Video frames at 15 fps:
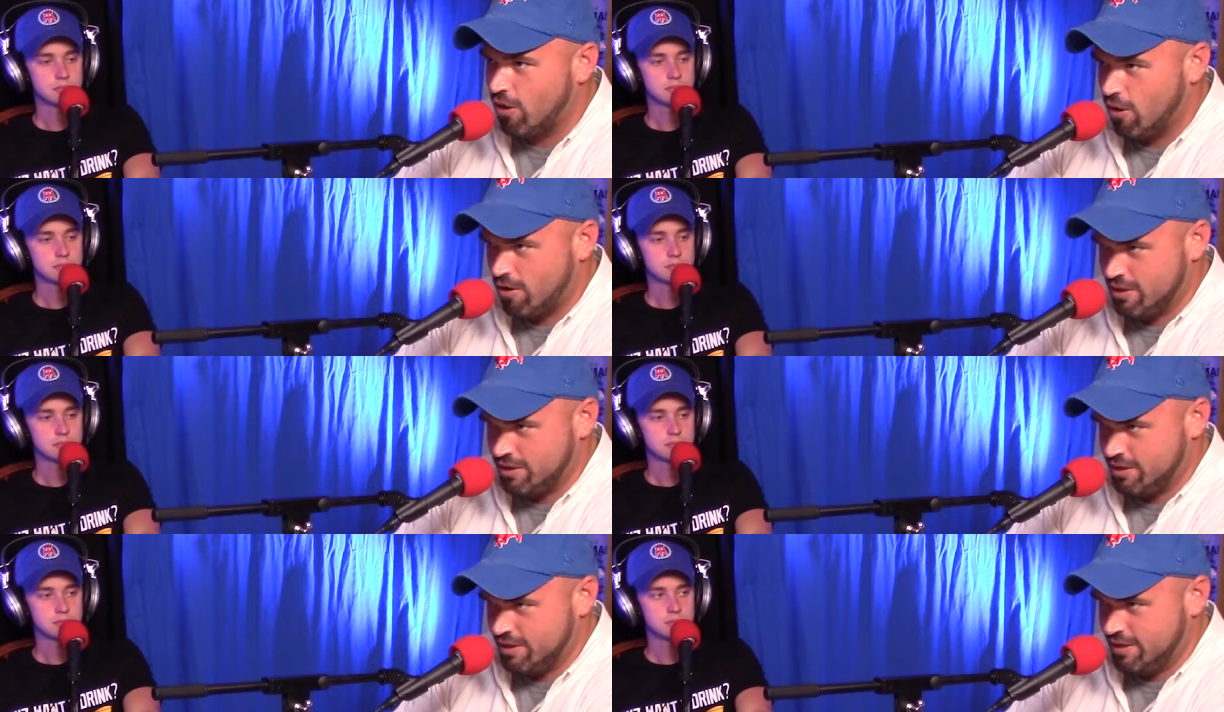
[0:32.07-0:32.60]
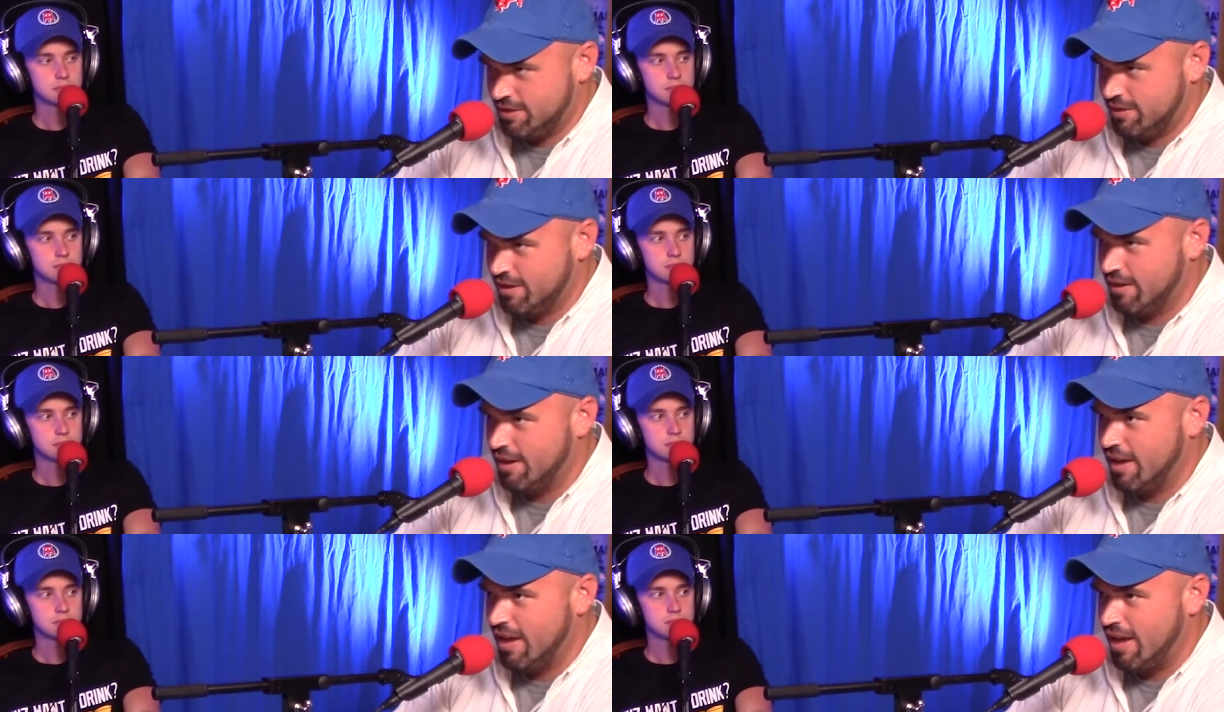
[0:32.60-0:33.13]
Speaker 1: encourage it.
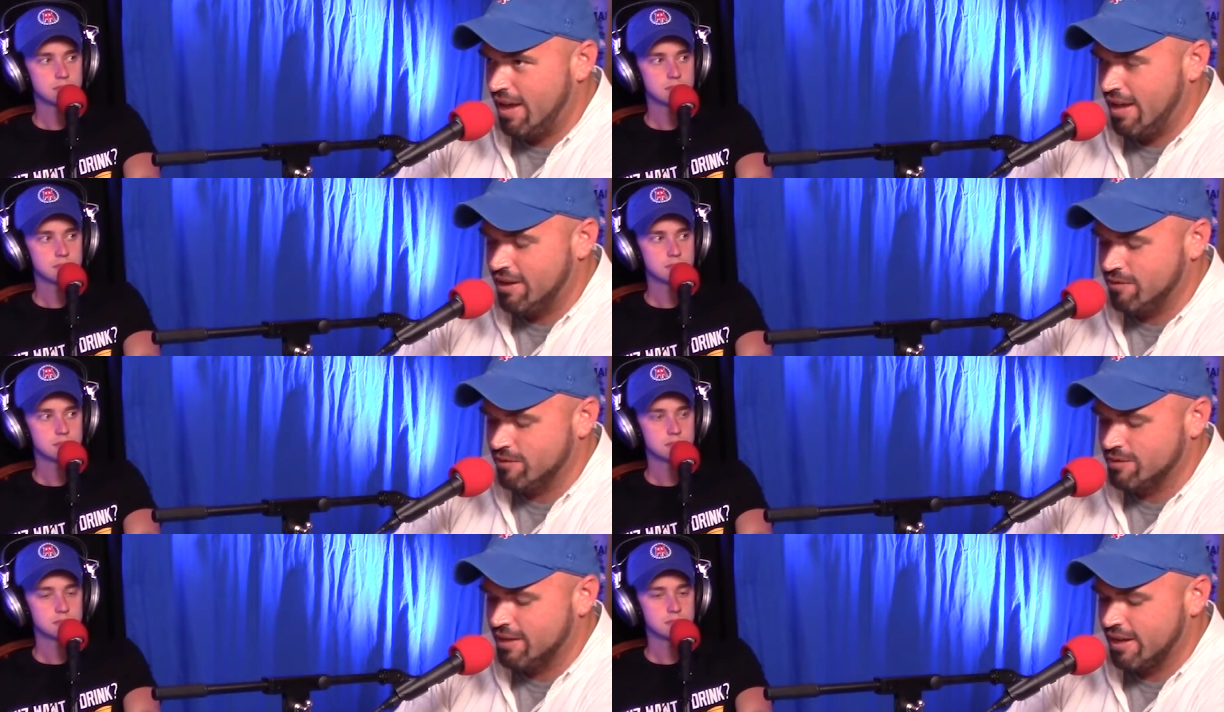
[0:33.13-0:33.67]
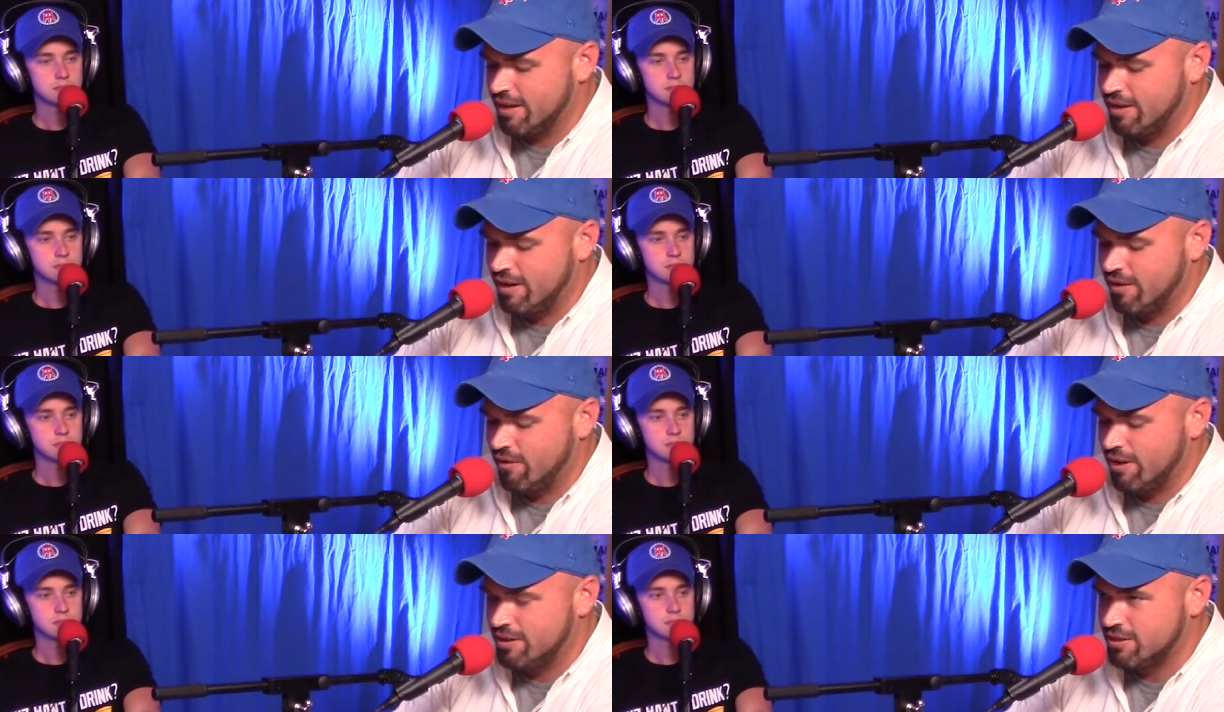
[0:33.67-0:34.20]
Mm-hmm. Right. And was
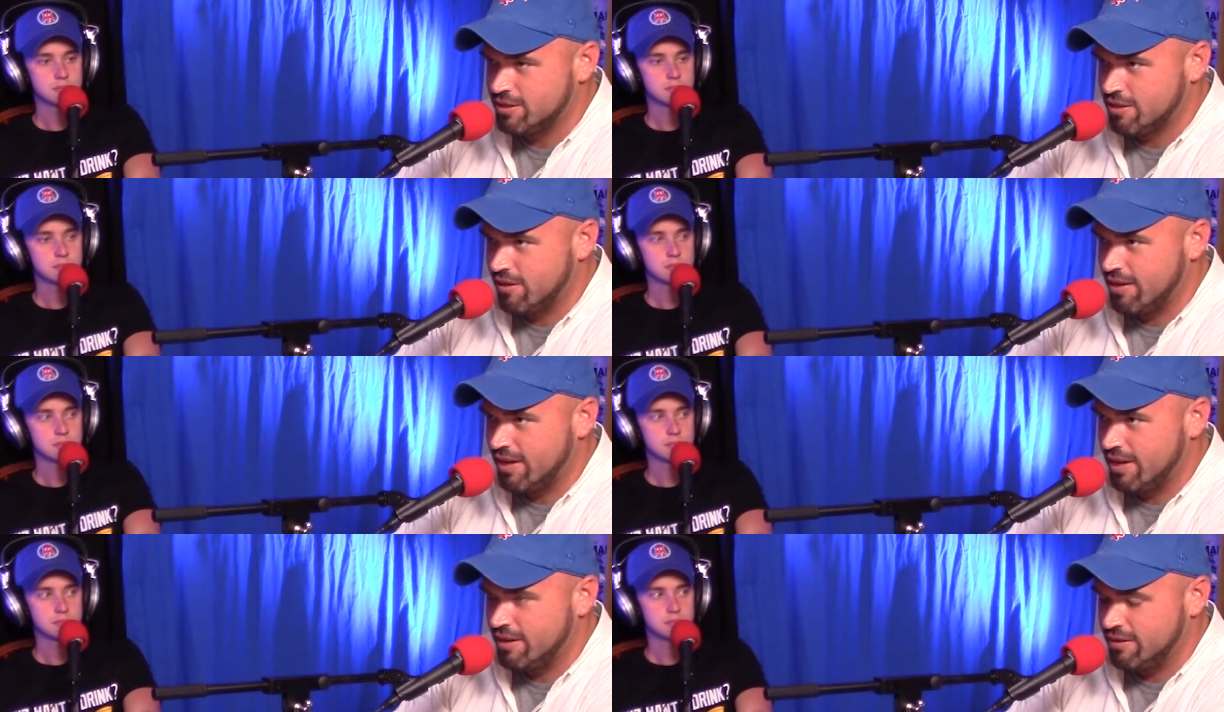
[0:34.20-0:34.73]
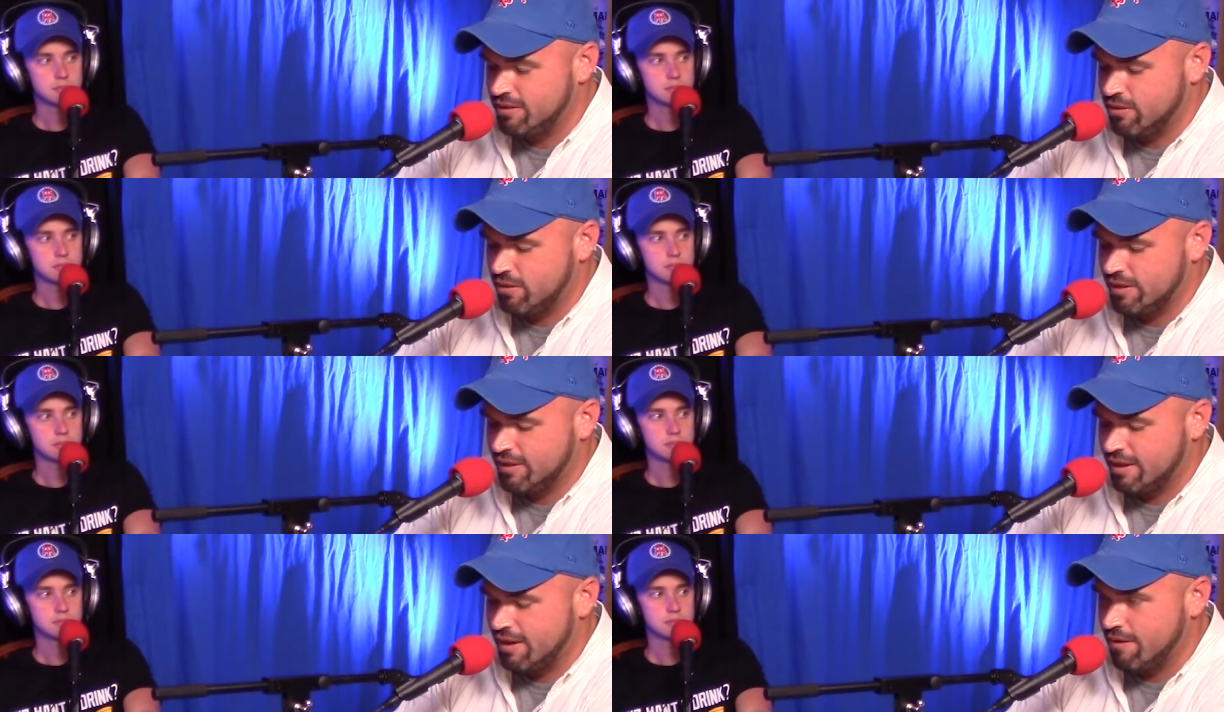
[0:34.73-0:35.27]
like, you know what, just go ahead
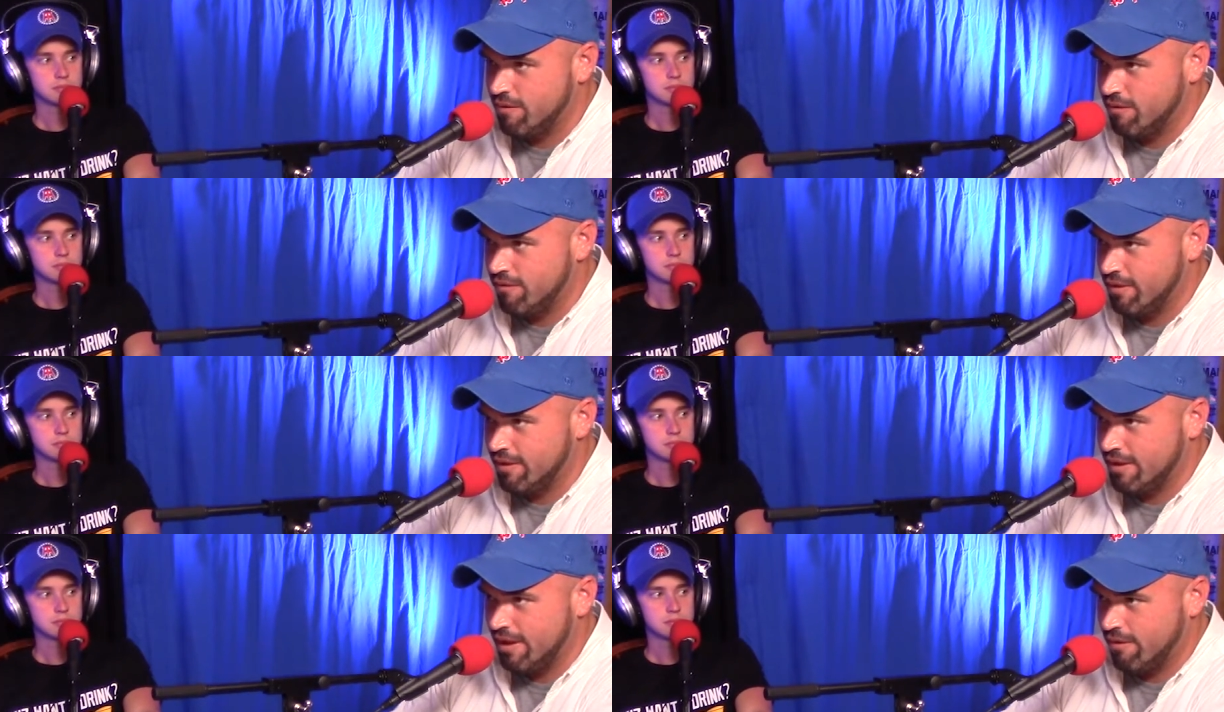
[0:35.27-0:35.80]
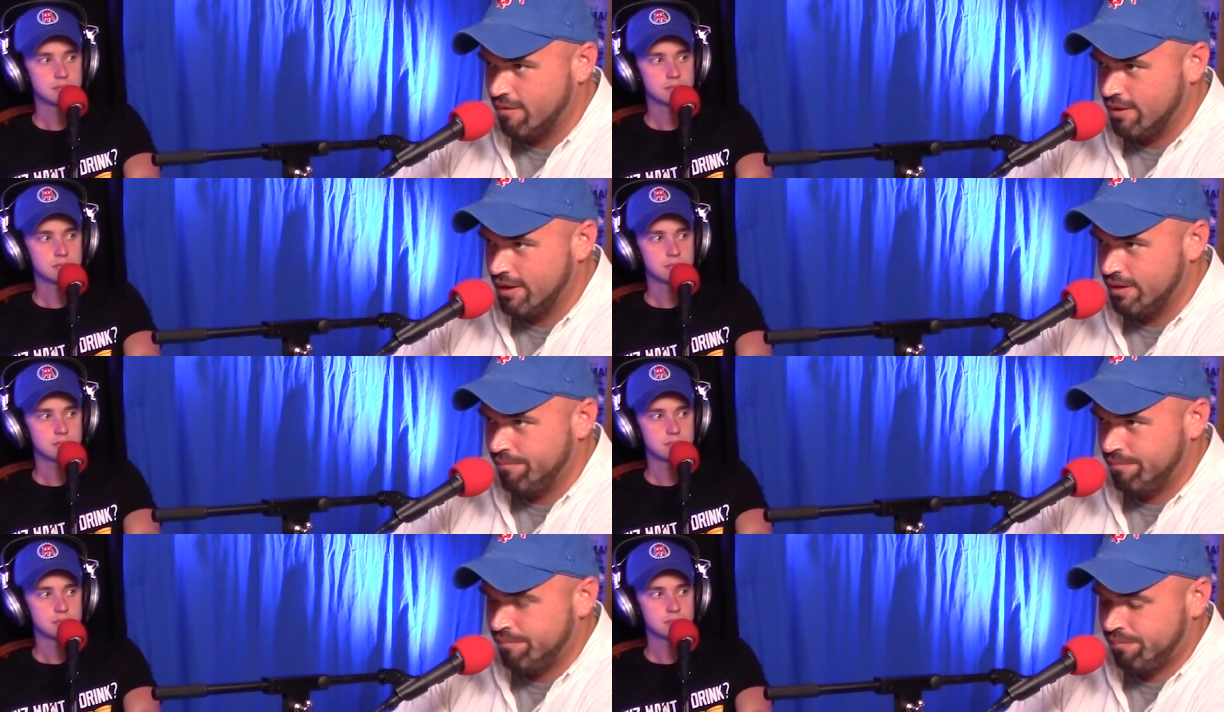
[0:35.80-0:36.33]
and do it then if you feel that
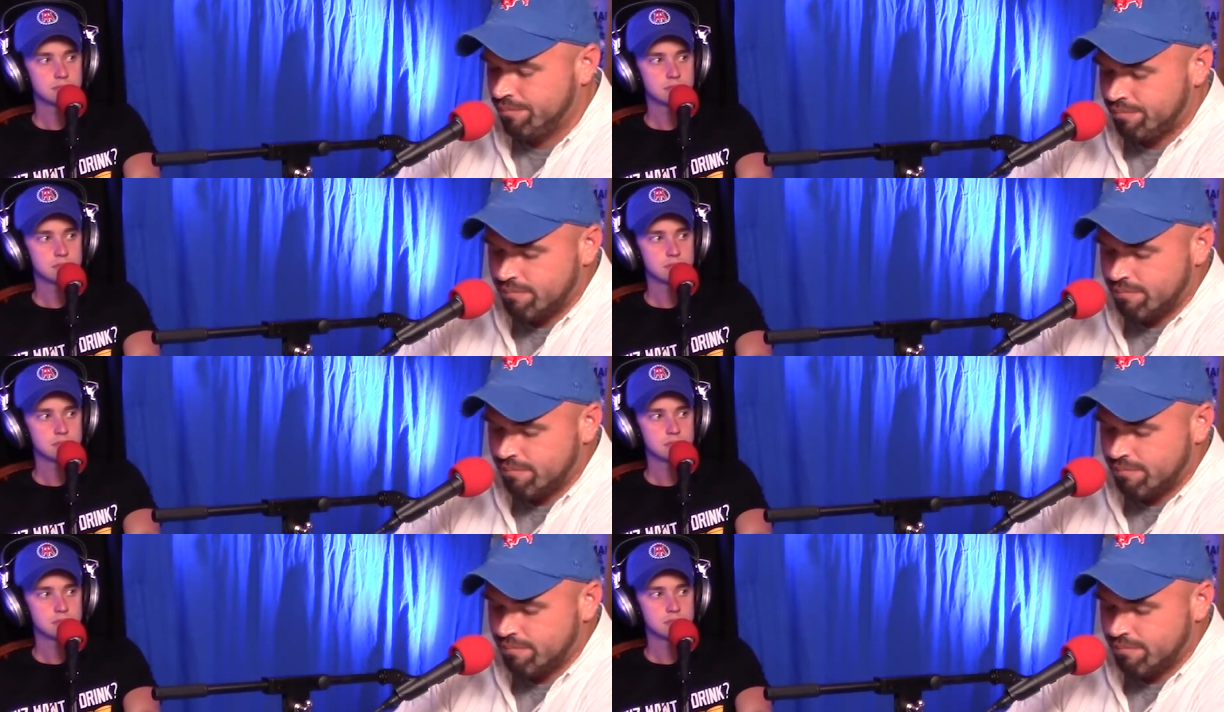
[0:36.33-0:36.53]
way.